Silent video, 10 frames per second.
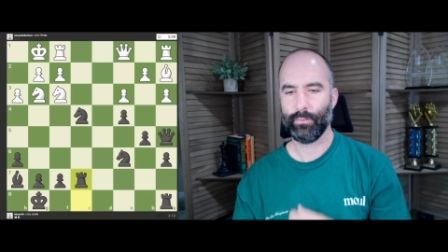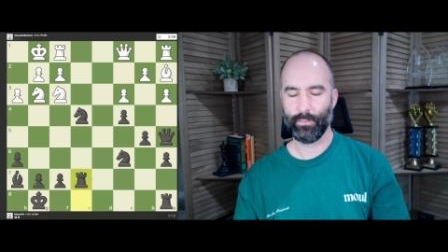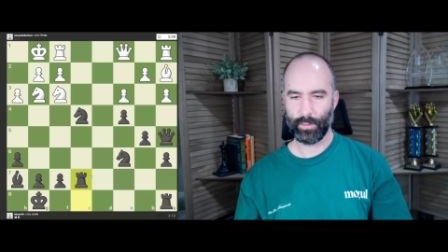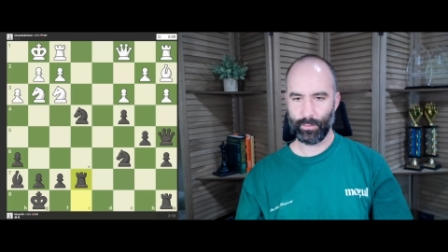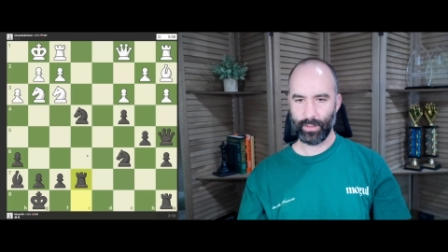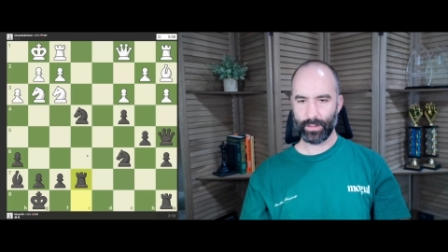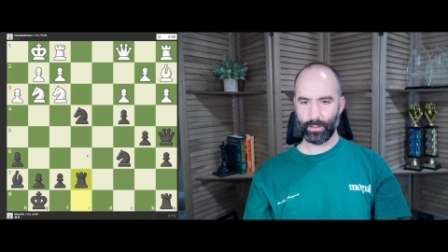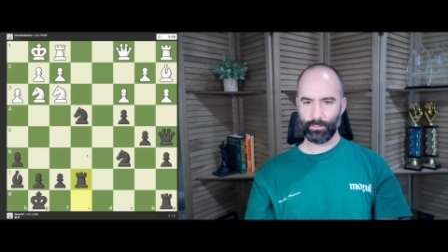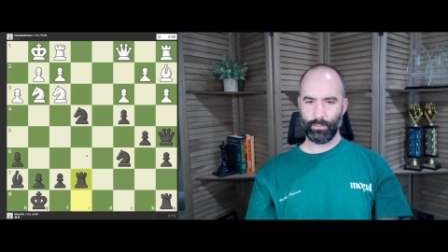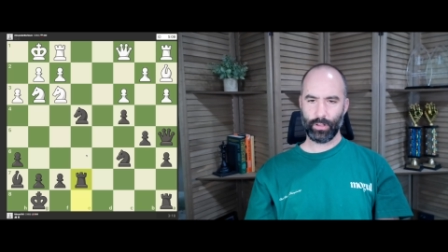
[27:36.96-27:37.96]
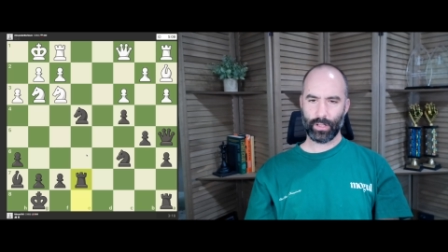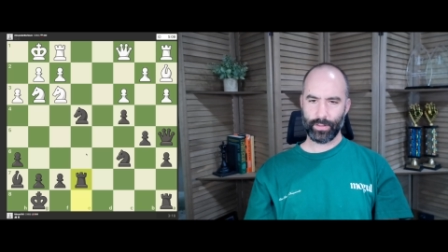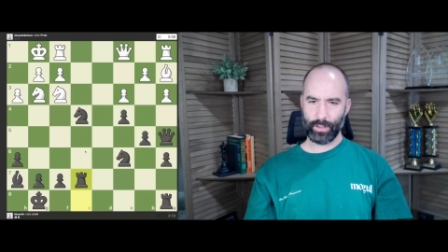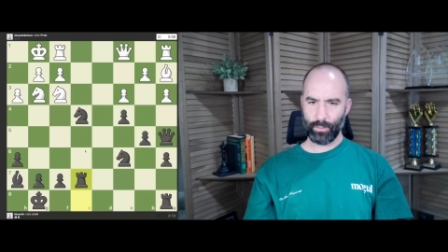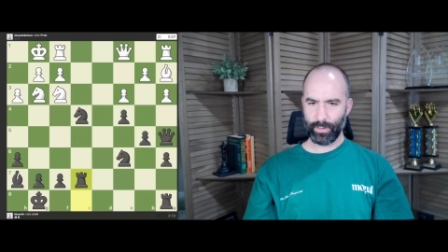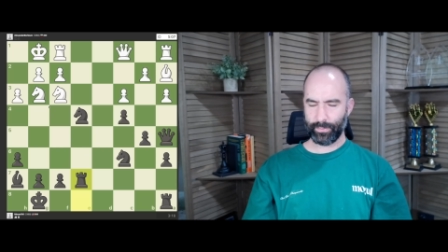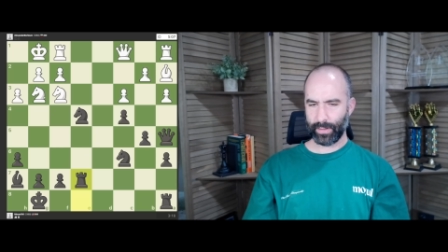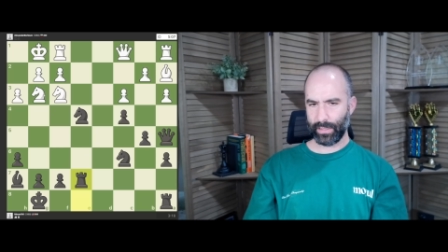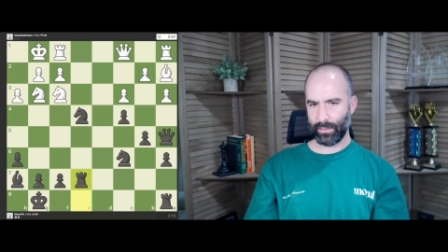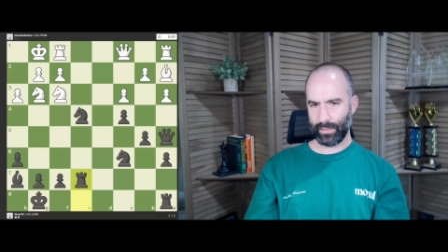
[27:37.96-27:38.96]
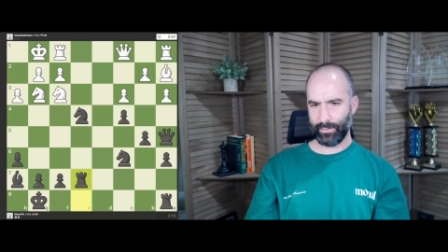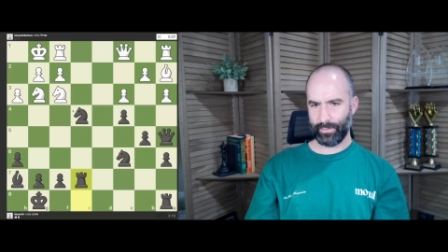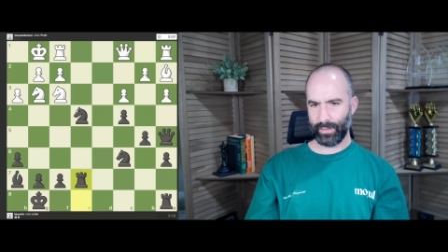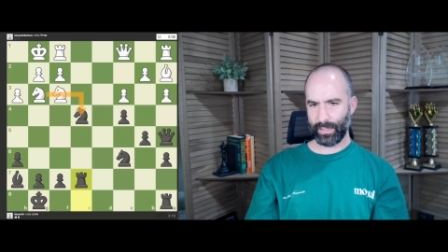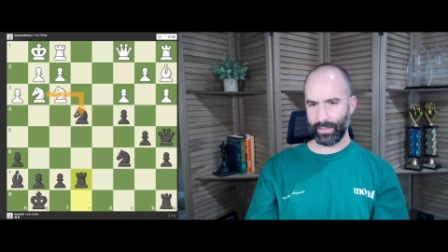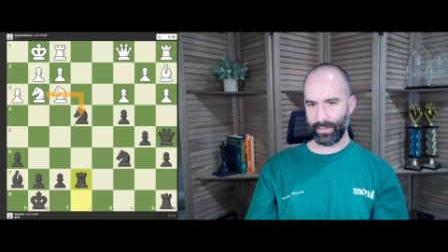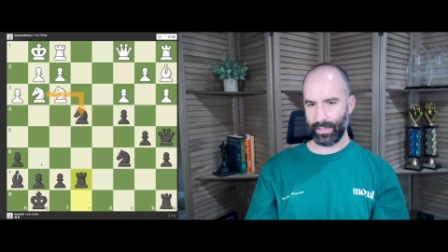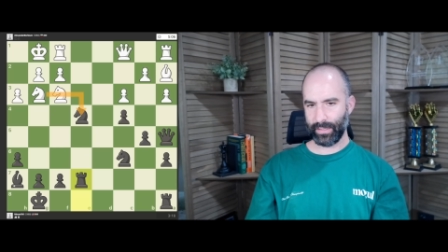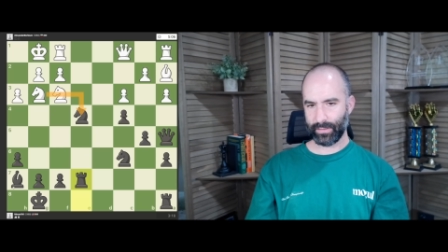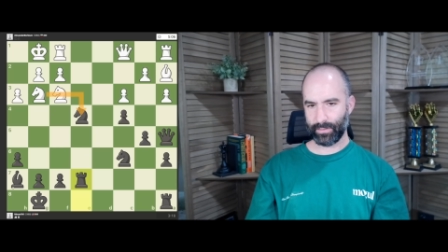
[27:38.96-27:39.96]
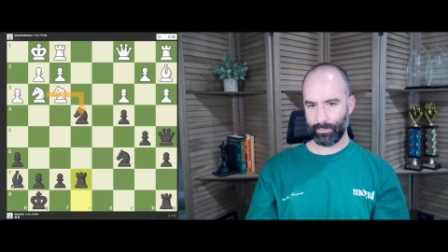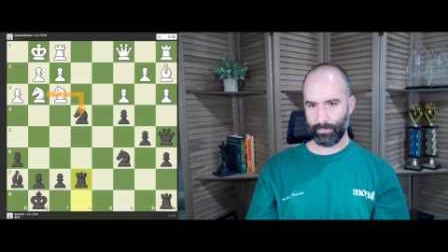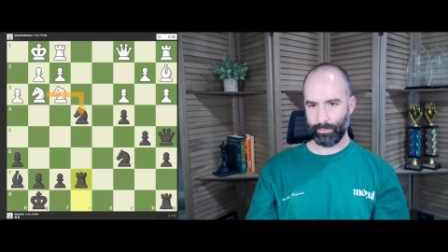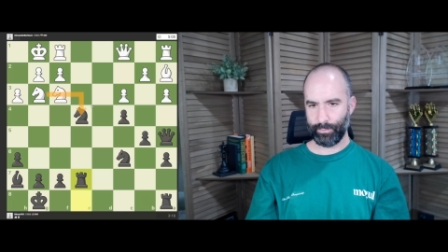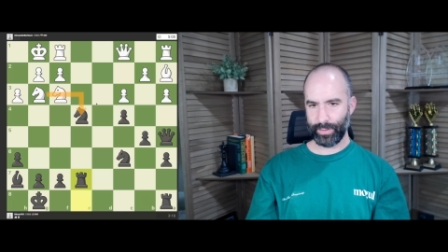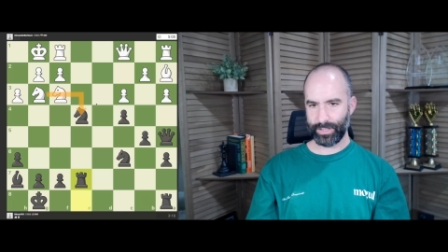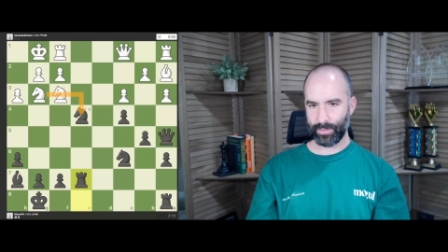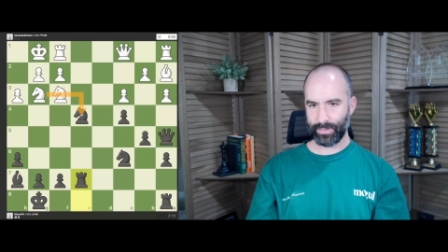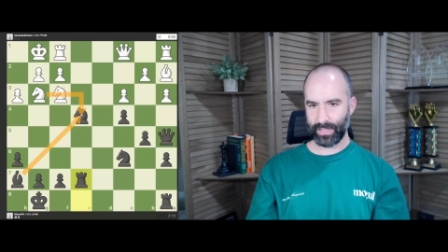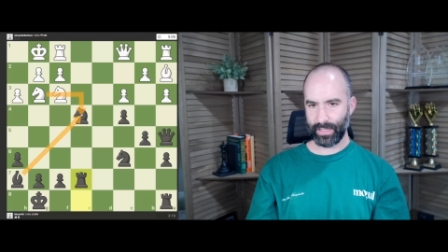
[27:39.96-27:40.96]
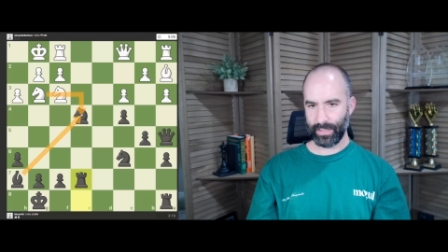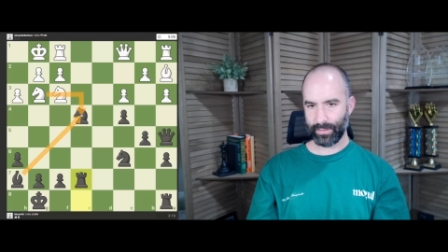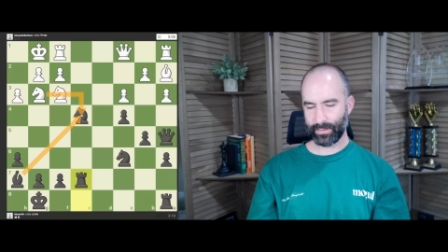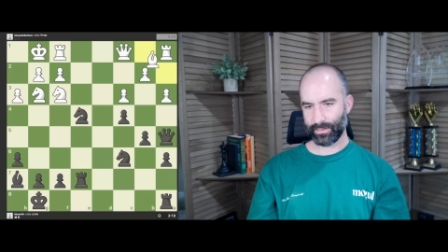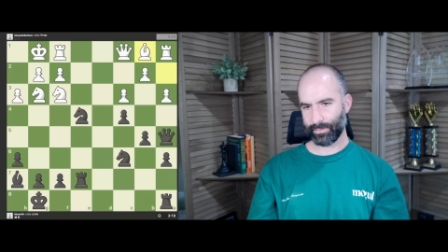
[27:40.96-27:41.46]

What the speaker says: So we get this rook on the open file, and if knight takes, bishop takes.